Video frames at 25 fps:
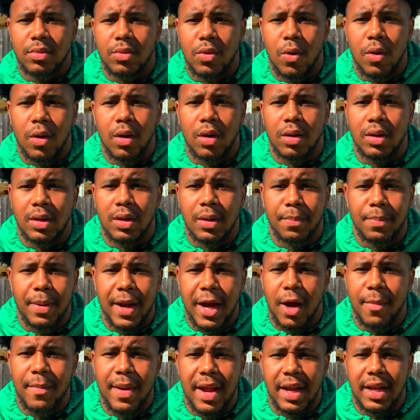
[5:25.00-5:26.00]
or the
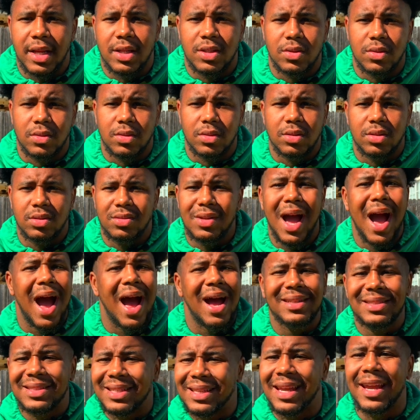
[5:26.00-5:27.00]
paramedics.
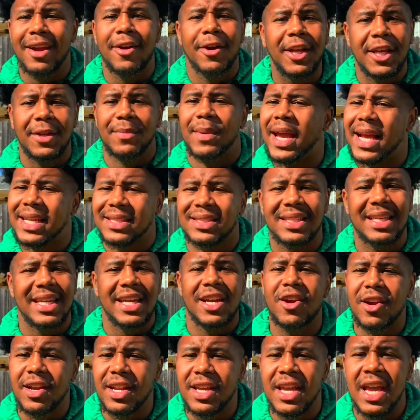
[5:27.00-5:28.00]
No, security, man.
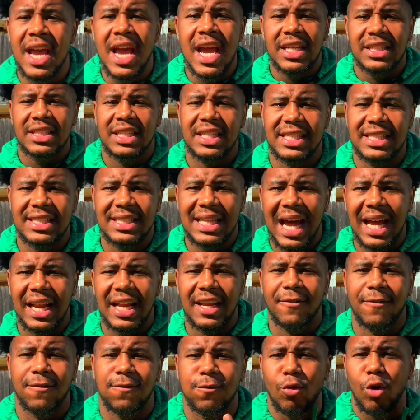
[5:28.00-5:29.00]
Security just not
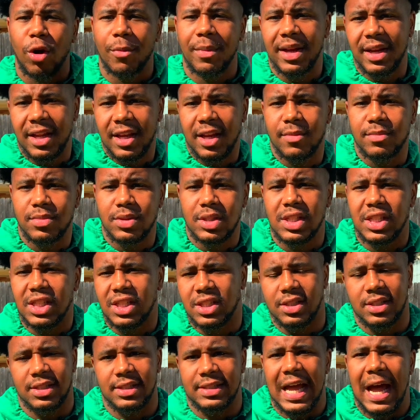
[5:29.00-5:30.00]
informing him
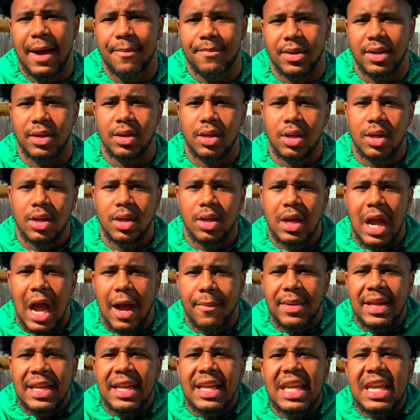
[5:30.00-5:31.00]
to stop it. I
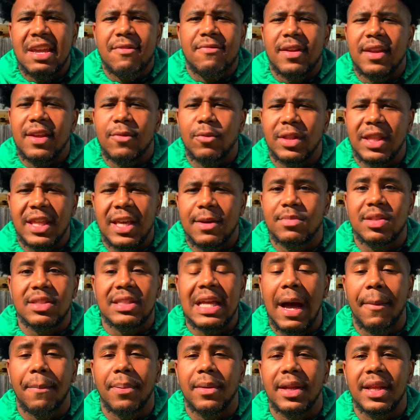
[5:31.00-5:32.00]
mean, even with him
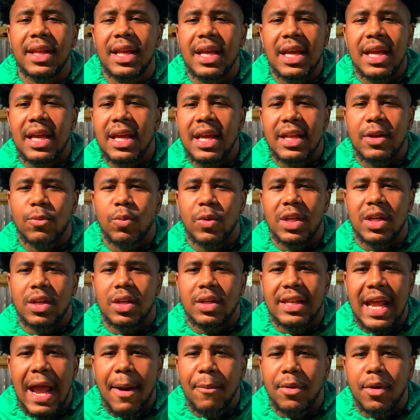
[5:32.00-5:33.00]
stopping it,
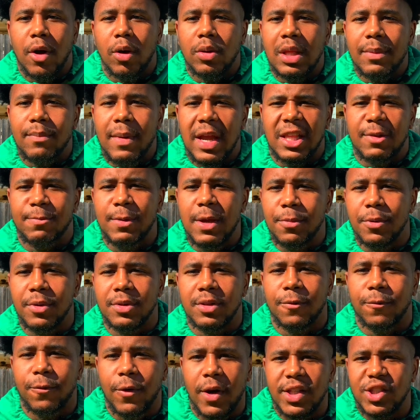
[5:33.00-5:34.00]
that would only make the people in
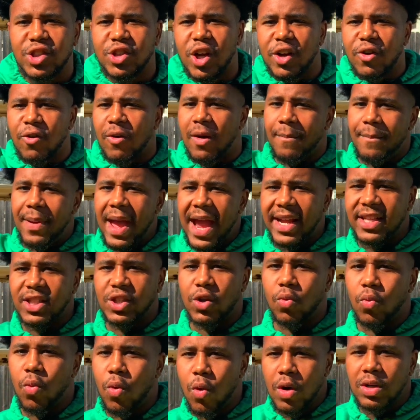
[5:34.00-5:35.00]
the front start going back
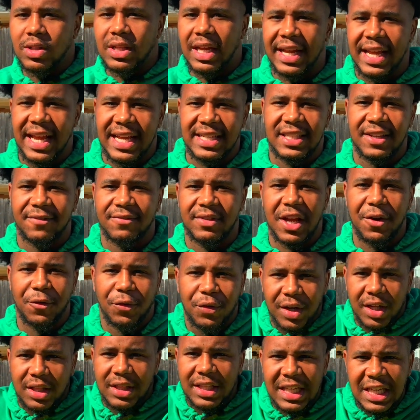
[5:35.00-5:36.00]
towards like as if they're
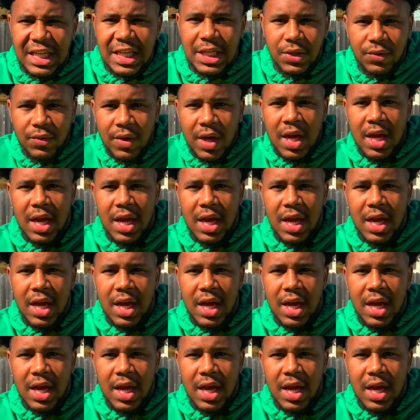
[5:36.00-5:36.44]
gonna leave,